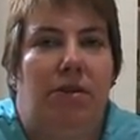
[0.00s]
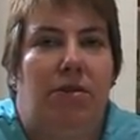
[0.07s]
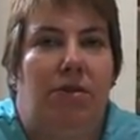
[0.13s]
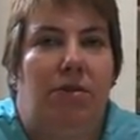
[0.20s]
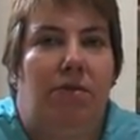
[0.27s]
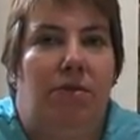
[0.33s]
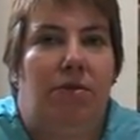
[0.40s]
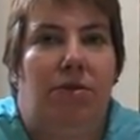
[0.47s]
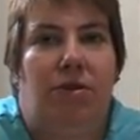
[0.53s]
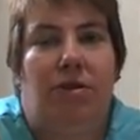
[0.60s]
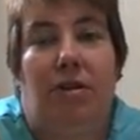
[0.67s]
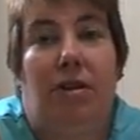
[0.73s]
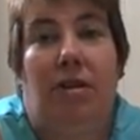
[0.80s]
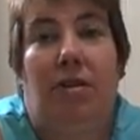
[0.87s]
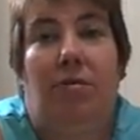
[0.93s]
so
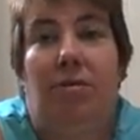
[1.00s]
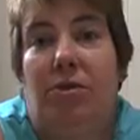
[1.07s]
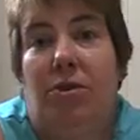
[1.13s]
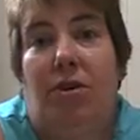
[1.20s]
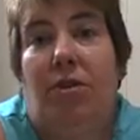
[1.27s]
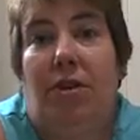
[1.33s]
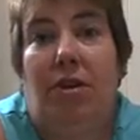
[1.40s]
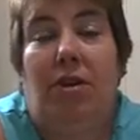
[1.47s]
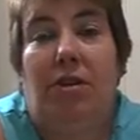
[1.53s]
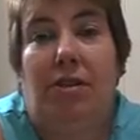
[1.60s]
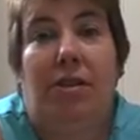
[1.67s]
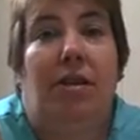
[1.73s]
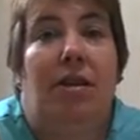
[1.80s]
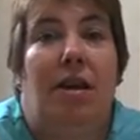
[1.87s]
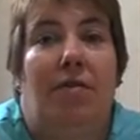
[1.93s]
unfortunately it was nothing because
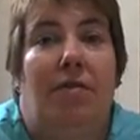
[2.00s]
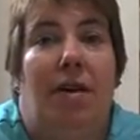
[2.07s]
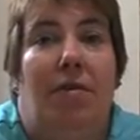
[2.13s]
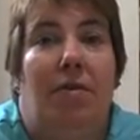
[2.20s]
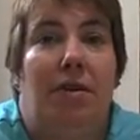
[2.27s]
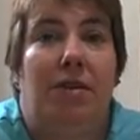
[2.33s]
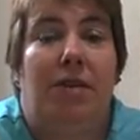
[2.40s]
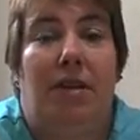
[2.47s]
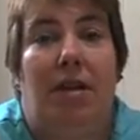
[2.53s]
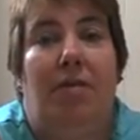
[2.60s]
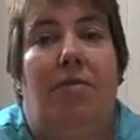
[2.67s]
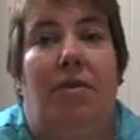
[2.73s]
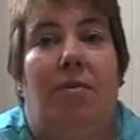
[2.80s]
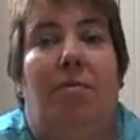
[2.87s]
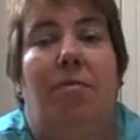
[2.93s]
I didn't have hours to give
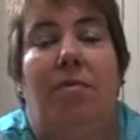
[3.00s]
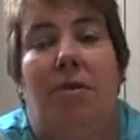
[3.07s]
him.